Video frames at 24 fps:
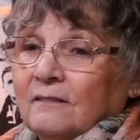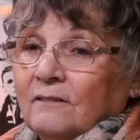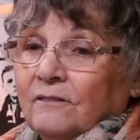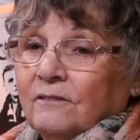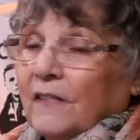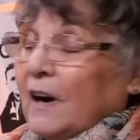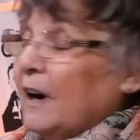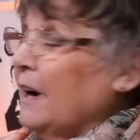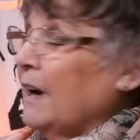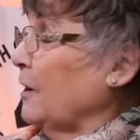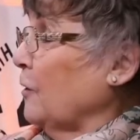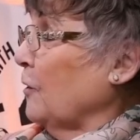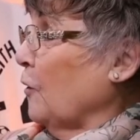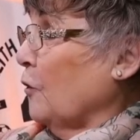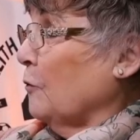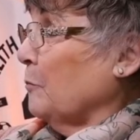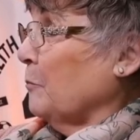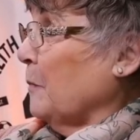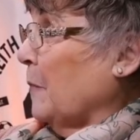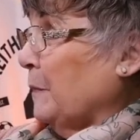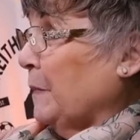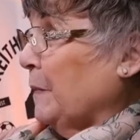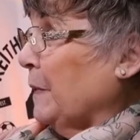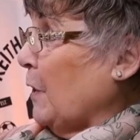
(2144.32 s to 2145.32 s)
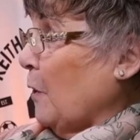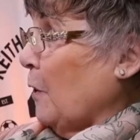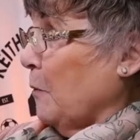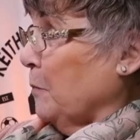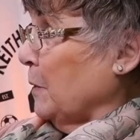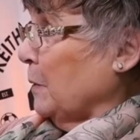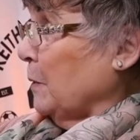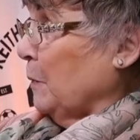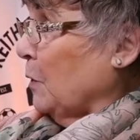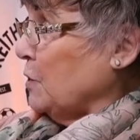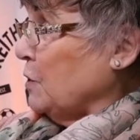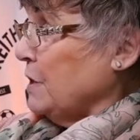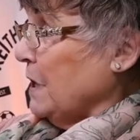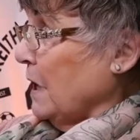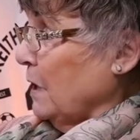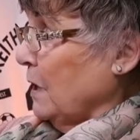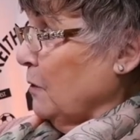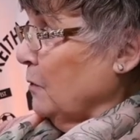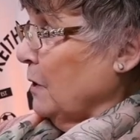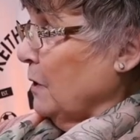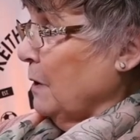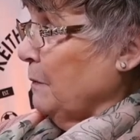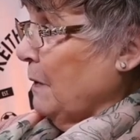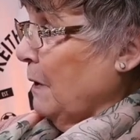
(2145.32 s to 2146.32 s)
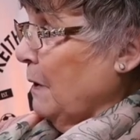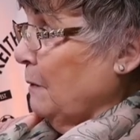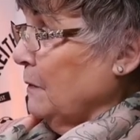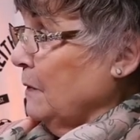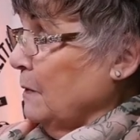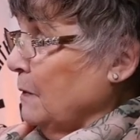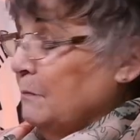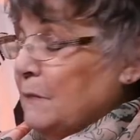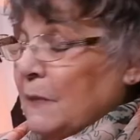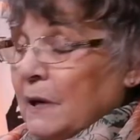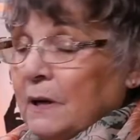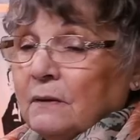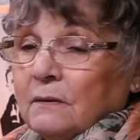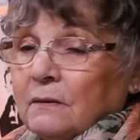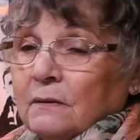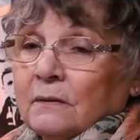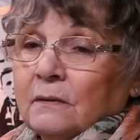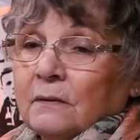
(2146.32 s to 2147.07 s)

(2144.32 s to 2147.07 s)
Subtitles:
very long, maybe a couple of months. I only met with him, mate.